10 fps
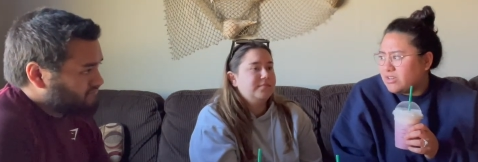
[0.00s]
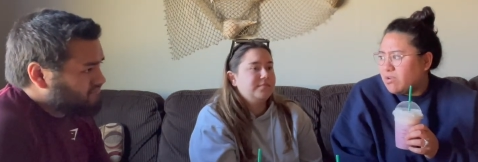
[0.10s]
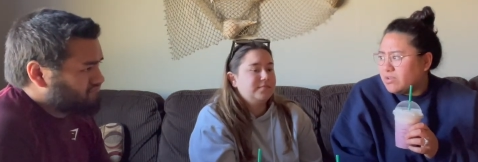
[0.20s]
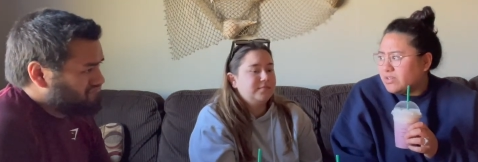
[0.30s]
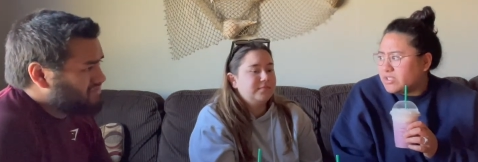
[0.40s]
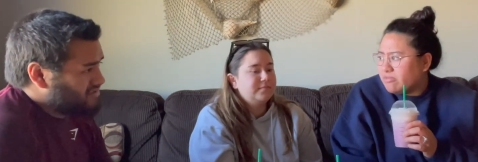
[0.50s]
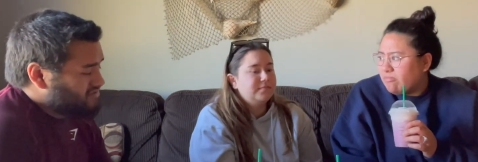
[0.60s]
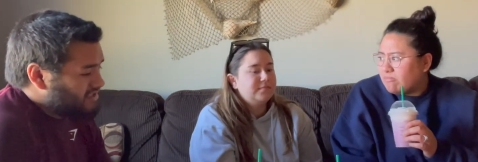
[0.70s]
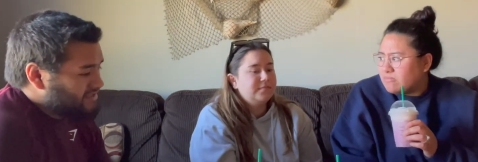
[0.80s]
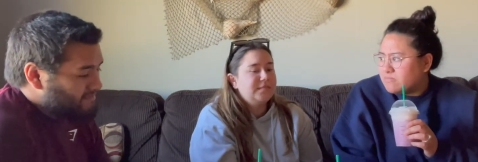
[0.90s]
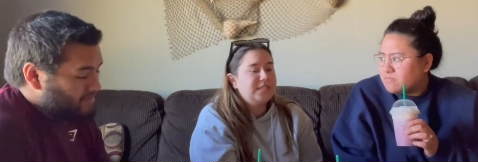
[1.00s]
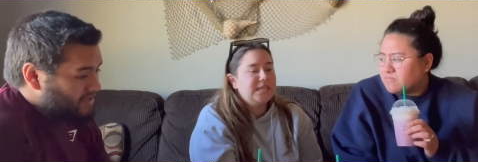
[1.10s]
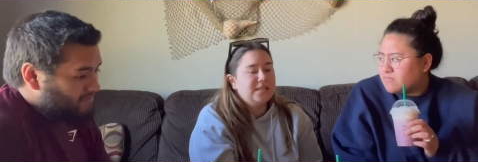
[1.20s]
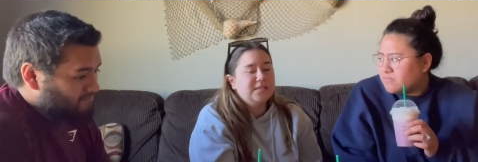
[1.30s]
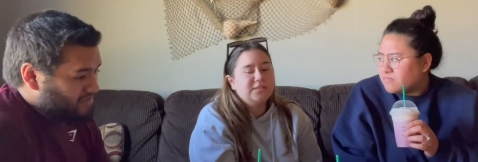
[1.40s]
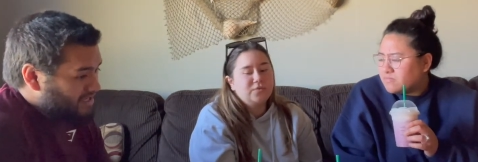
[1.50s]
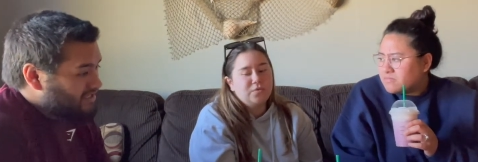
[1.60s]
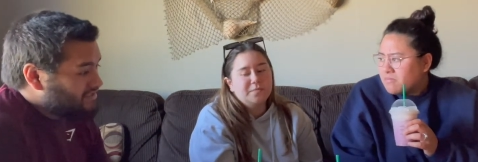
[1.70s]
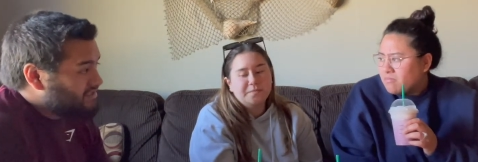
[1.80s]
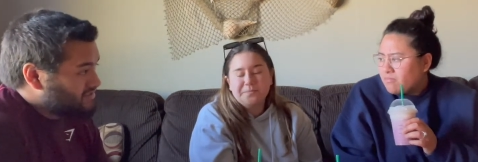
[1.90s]
Speaker 1: dollars. Yeah, they're not that bad. Damn, and
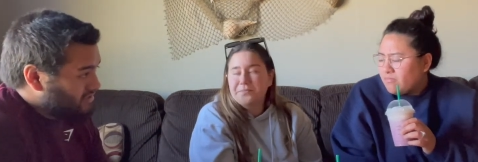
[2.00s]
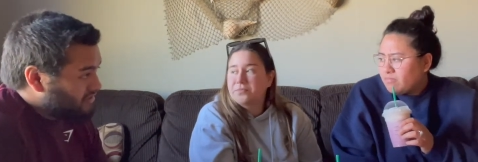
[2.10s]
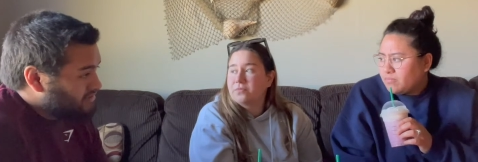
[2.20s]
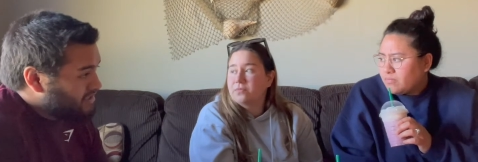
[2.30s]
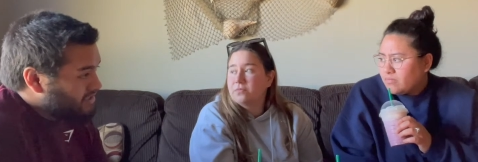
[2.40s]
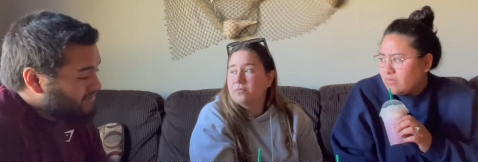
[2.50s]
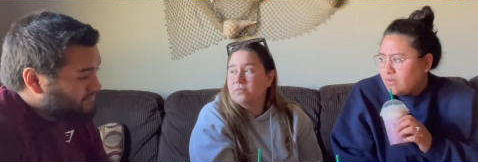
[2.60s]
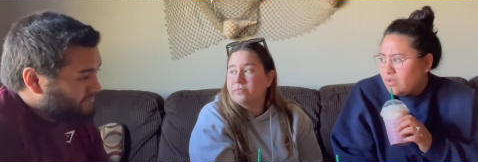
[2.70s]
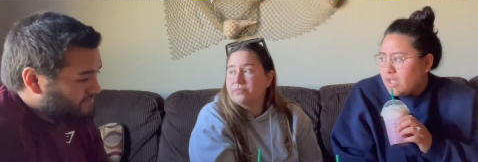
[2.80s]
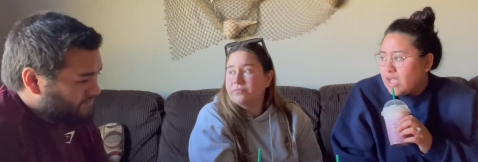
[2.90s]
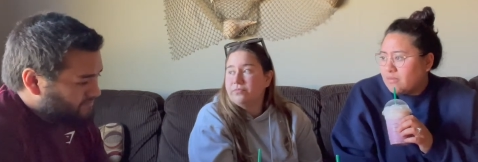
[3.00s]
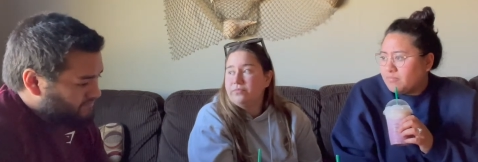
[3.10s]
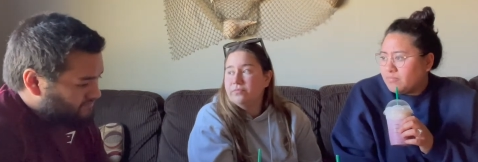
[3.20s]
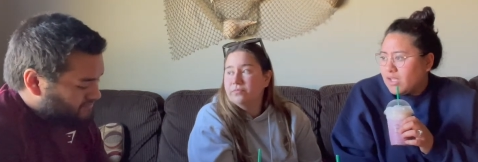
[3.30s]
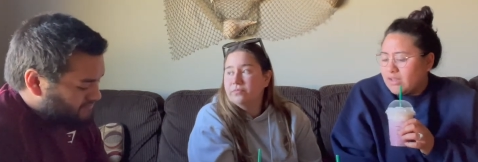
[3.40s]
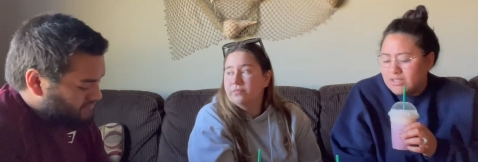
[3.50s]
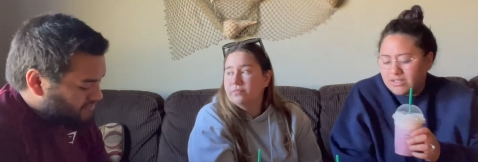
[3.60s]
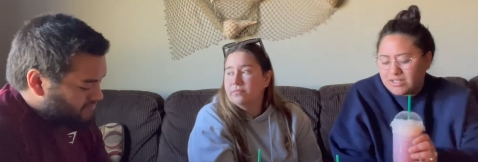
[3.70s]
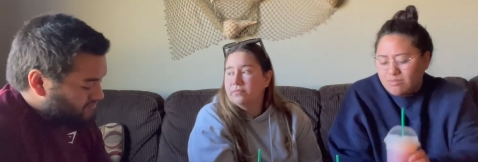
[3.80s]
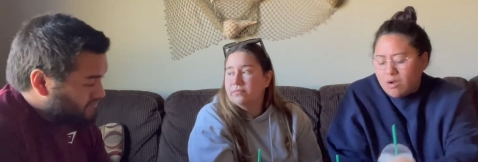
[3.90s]
it does it a lot.
Speaker 2: Yeah, and like so.
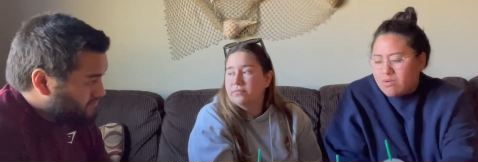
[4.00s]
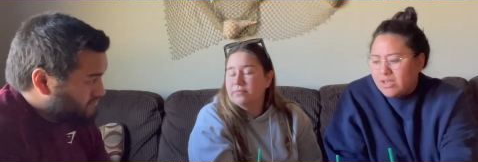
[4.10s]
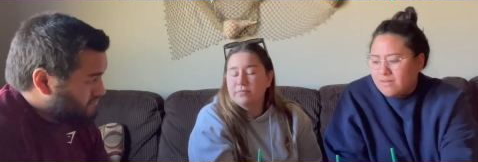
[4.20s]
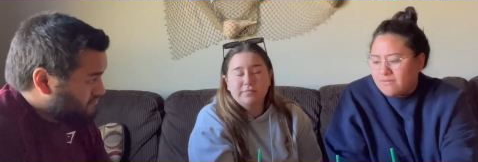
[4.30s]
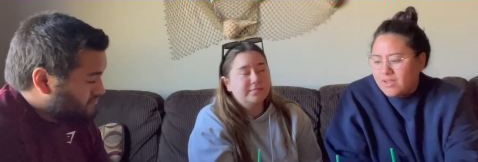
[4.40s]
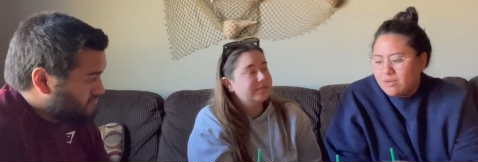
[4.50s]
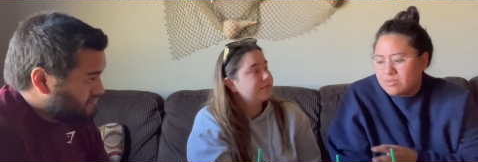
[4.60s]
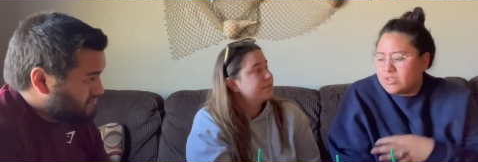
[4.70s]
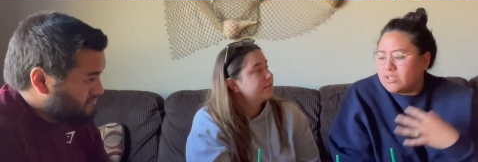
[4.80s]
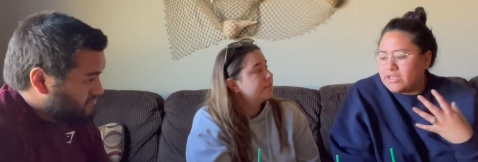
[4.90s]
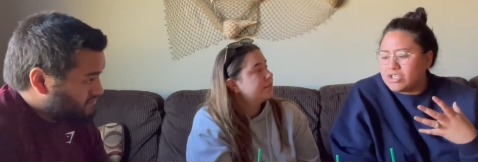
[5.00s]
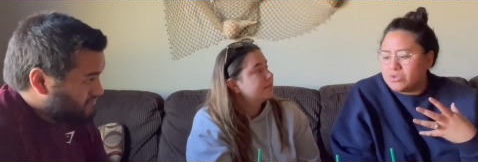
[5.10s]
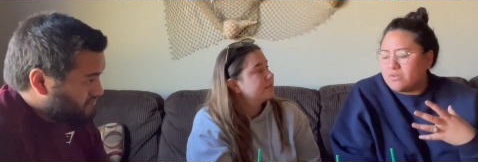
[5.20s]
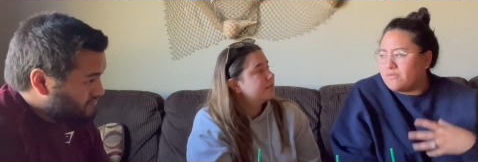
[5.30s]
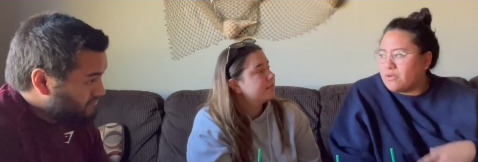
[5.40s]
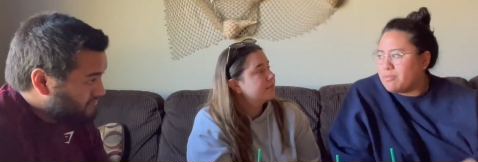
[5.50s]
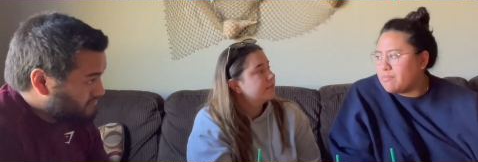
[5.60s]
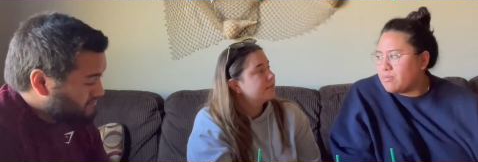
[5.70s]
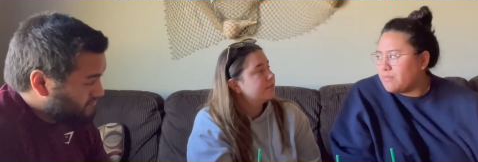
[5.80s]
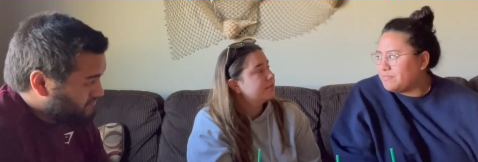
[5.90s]
a small one can feed up to like two to four
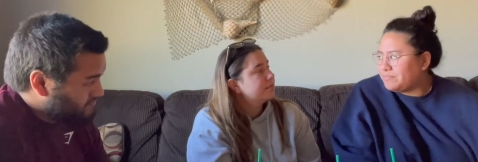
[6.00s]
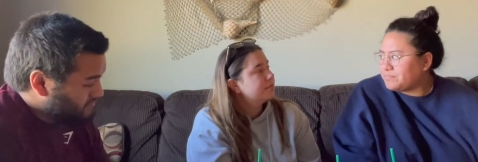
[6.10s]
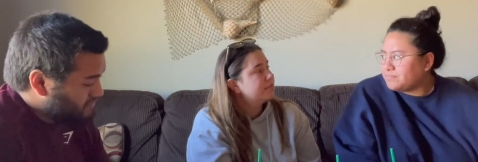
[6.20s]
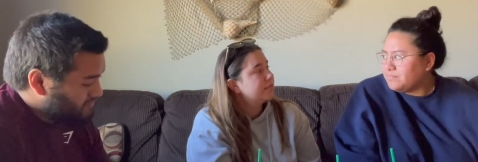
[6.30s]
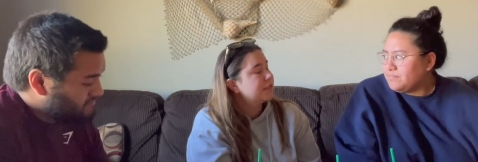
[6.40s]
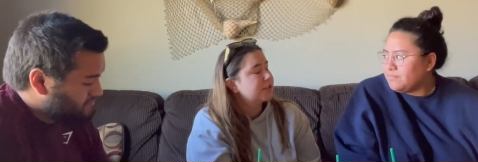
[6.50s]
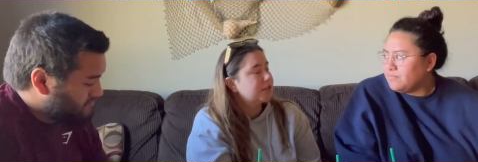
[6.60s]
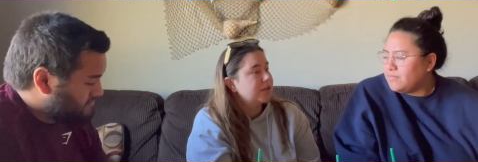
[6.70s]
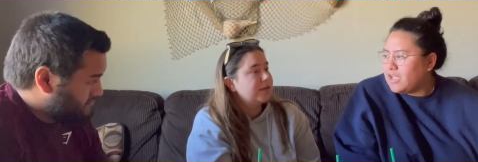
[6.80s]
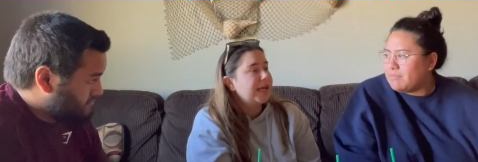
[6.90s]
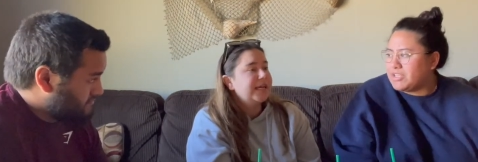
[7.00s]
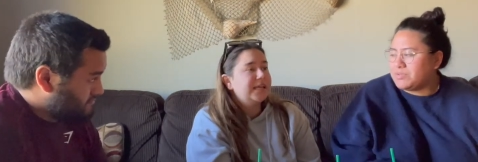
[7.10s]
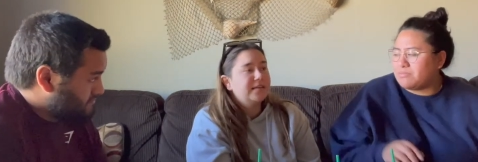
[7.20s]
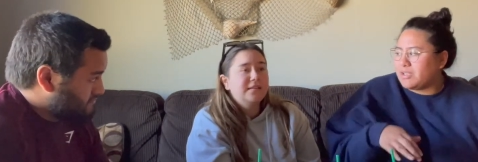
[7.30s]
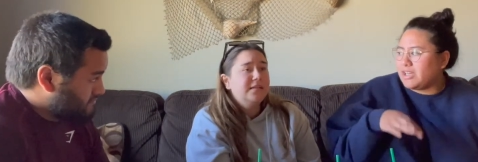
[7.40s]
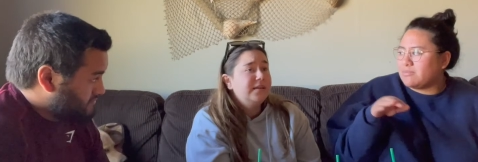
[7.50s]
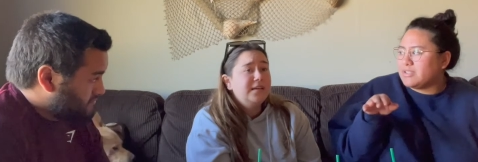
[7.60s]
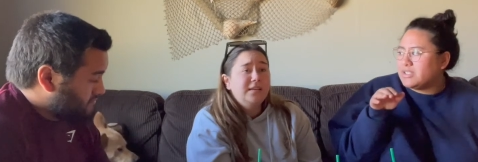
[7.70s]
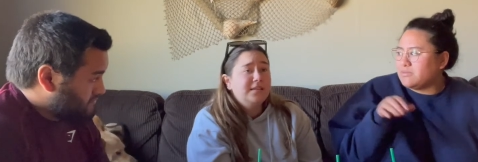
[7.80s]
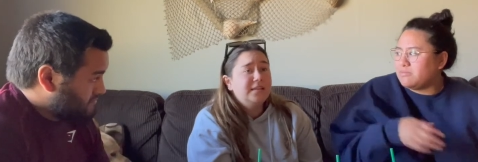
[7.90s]
people. Yeah. I might do a medium
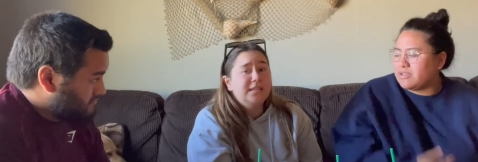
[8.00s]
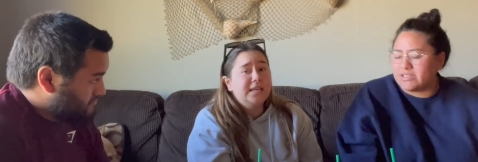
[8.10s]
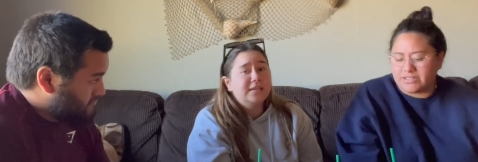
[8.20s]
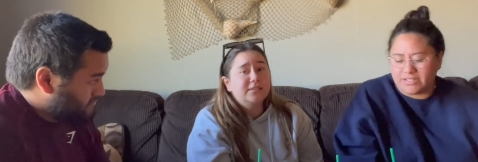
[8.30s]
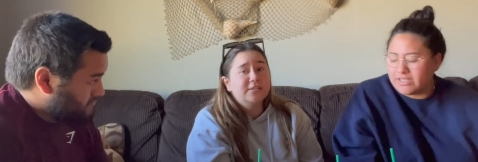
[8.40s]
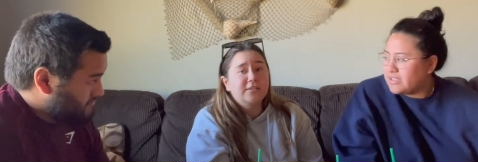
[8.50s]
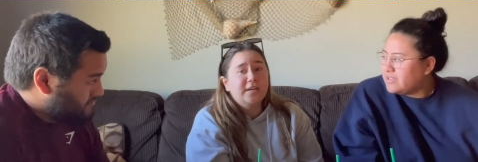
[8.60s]
sized one because Thank like.